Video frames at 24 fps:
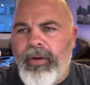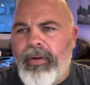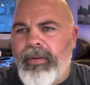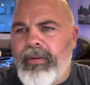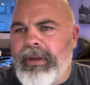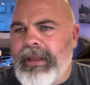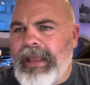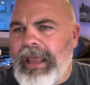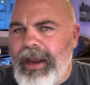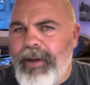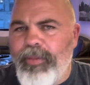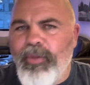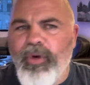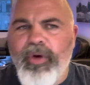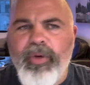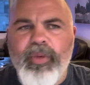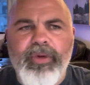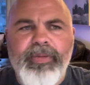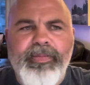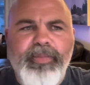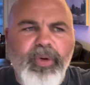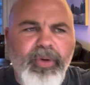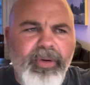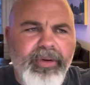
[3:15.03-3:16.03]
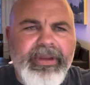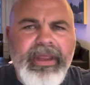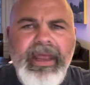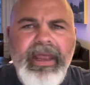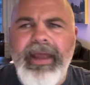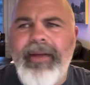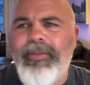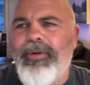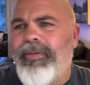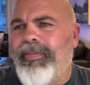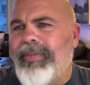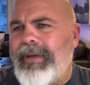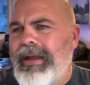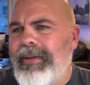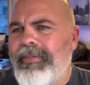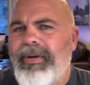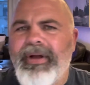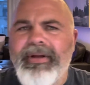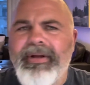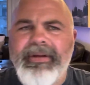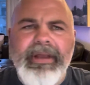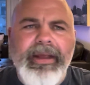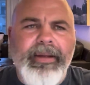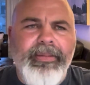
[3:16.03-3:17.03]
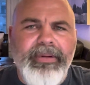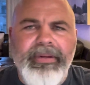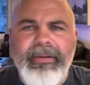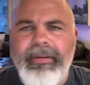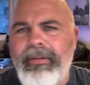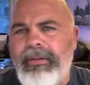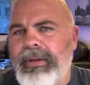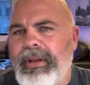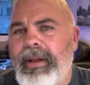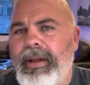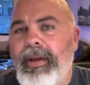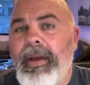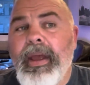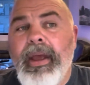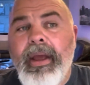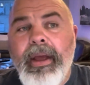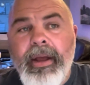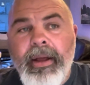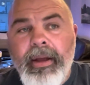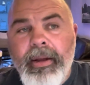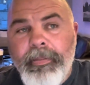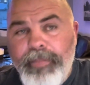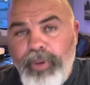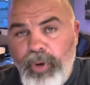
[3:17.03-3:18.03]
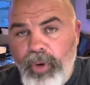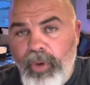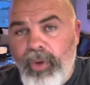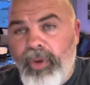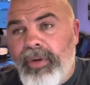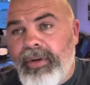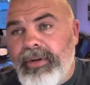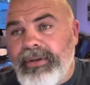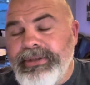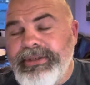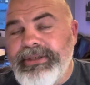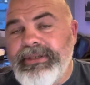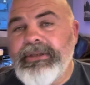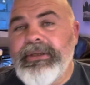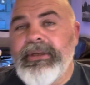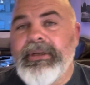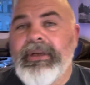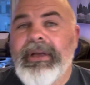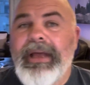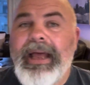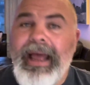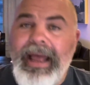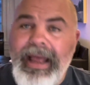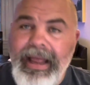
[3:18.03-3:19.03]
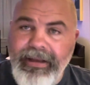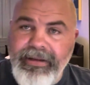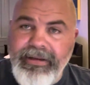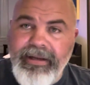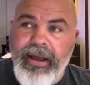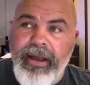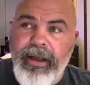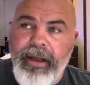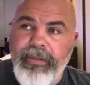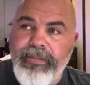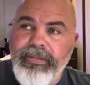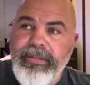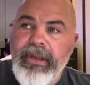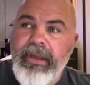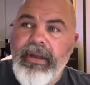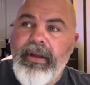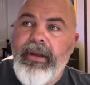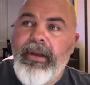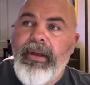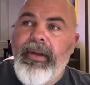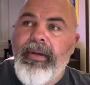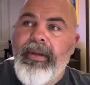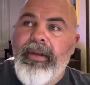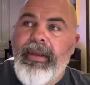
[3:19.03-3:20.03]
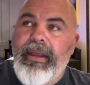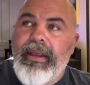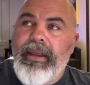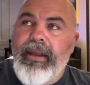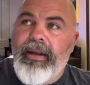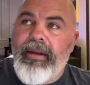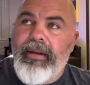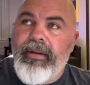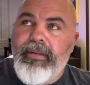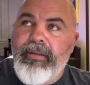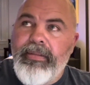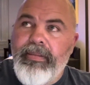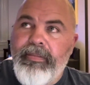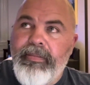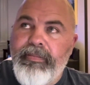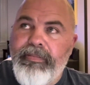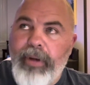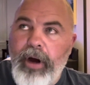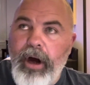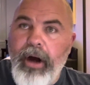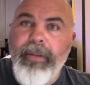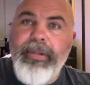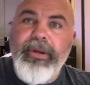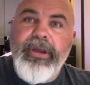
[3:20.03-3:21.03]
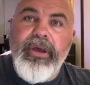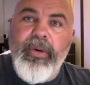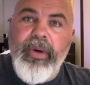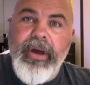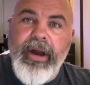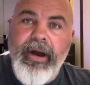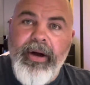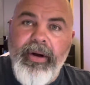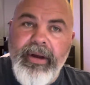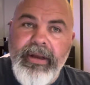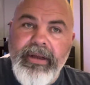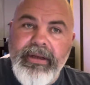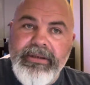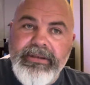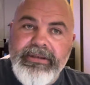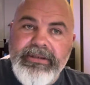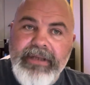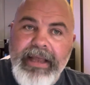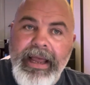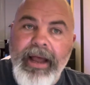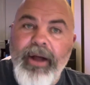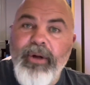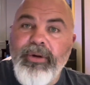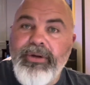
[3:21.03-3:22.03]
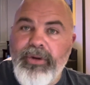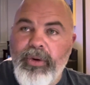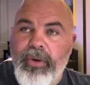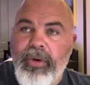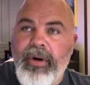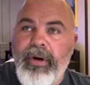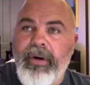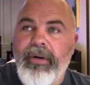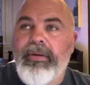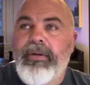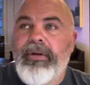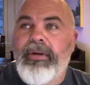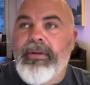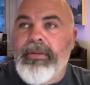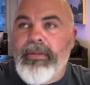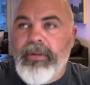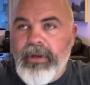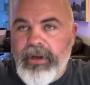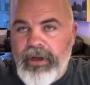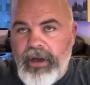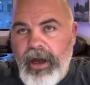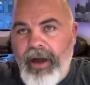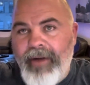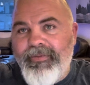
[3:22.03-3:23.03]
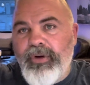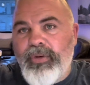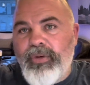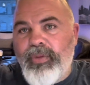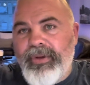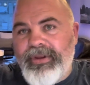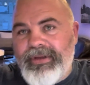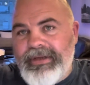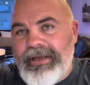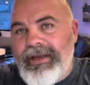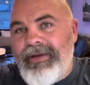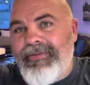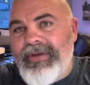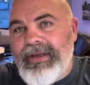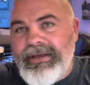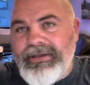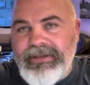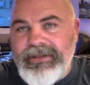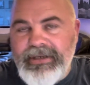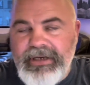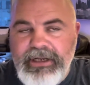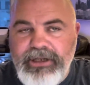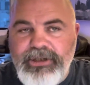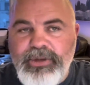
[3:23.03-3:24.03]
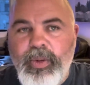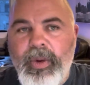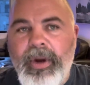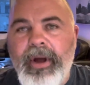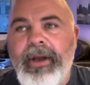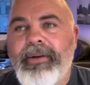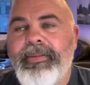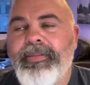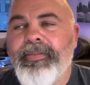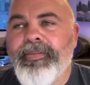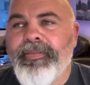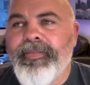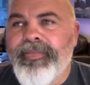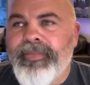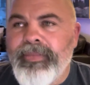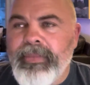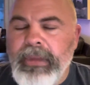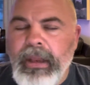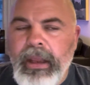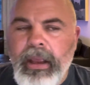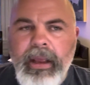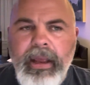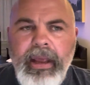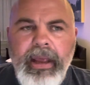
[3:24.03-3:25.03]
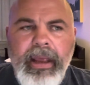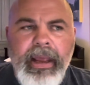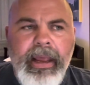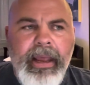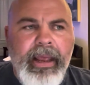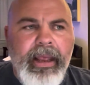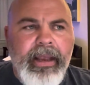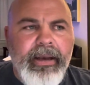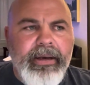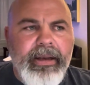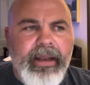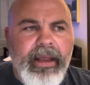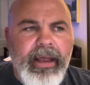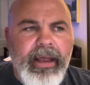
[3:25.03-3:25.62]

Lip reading: game room with pool table, ping pong table, blah, blah, blah, pools, hot tub, barbecue areas, outdoor, covered with TVs in each one, and